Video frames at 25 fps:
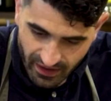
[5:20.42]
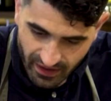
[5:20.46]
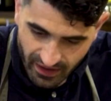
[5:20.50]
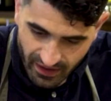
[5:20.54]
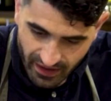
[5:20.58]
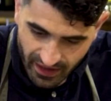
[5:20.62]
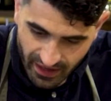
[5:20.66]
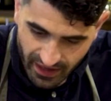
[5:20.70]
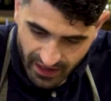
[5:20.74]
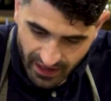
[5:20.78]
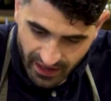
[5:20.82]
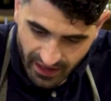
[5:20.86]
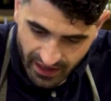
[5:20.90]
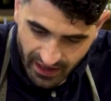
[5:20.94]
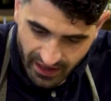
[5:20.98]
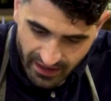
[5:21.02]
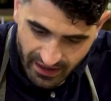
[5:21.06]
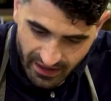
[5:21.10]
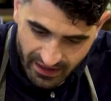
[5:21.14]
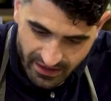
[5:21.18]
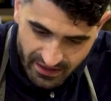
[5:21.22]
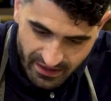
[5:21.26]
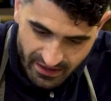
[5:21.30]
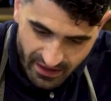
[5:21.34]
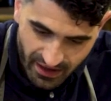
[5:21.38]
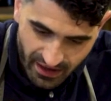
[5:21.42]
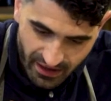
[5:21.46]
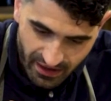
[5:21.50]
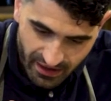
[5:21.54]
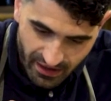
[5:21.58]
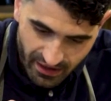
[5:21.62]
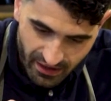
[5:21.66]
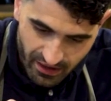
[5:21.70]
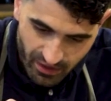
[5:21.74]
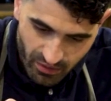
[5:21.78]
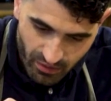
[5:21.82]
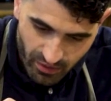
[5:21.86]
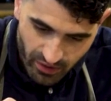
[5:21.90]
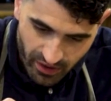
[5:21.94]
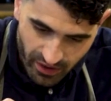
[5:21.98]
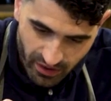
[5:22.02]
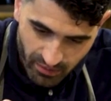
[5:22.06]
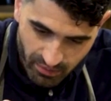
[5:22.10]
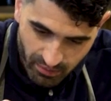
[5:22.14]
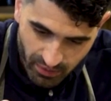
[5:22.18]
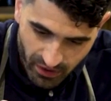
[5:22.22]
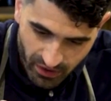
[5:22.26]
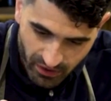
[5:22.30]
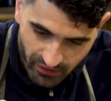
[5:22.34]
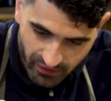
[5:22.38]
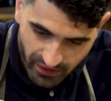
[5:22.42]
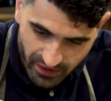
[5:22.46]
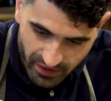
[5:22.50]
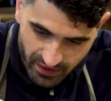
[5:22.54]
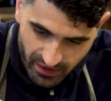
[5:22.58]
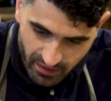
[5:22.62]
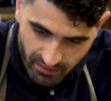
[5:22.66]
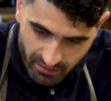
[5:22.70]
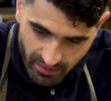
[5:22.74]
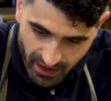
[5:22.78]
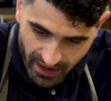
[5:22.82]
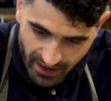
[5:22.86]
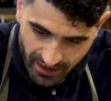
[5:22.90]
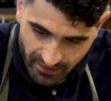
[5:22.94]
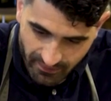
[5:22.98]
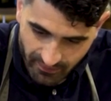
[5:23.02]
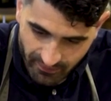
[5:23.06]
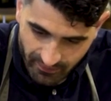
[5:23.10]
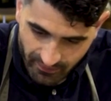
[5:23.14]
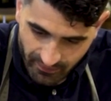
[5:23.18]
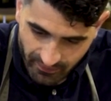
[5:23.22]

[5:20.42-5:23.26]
And it's not gonna work perfectly, but